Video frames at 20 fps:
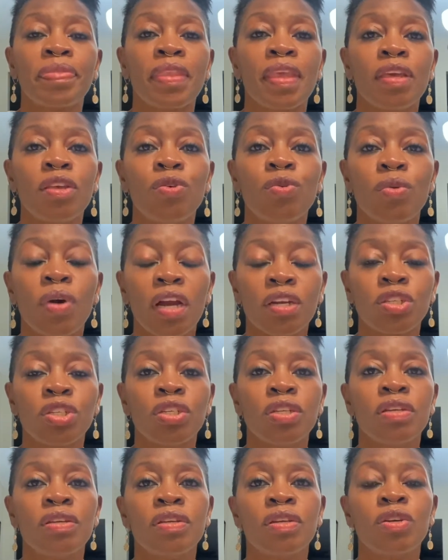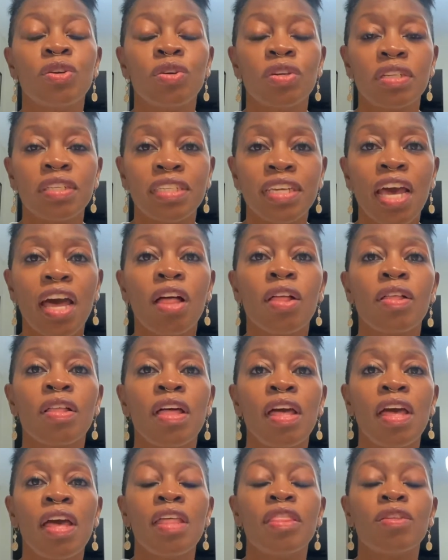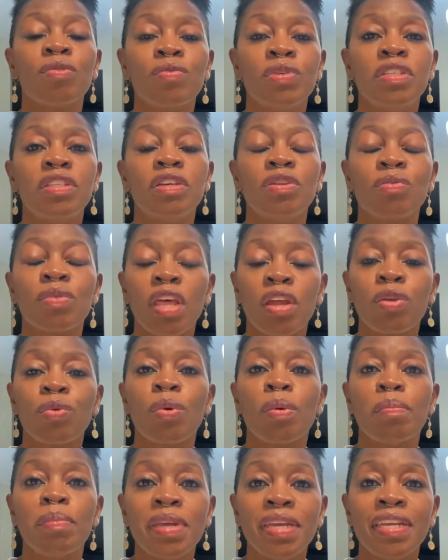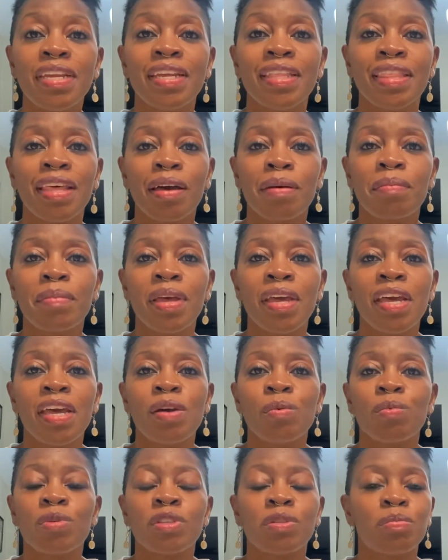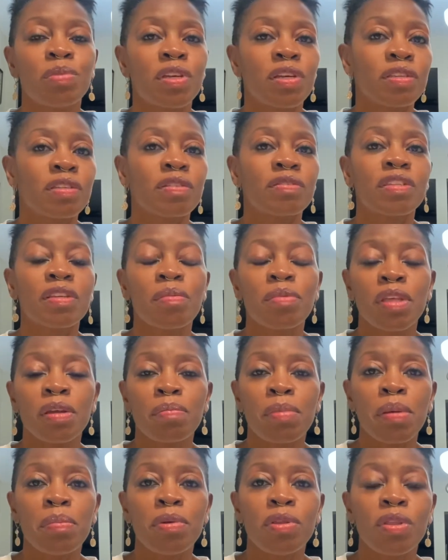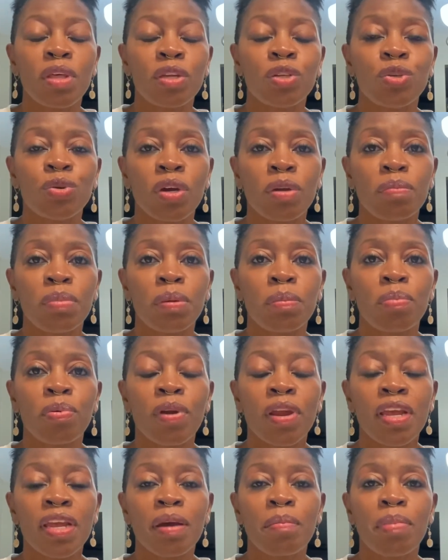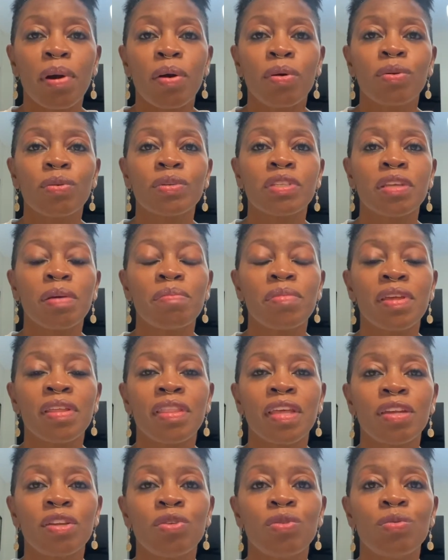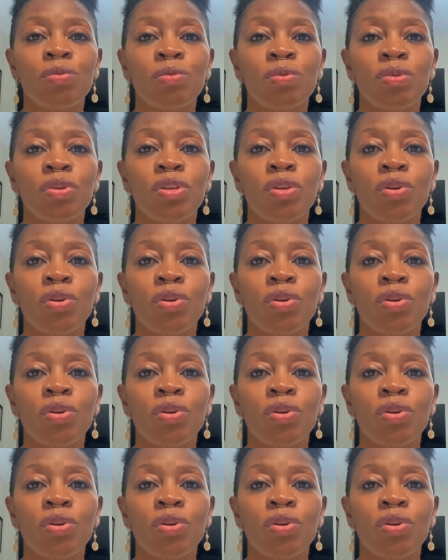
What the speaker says: you actually could tell the reason that you were meeting them was because of something maybe that you had been praying about, or something that you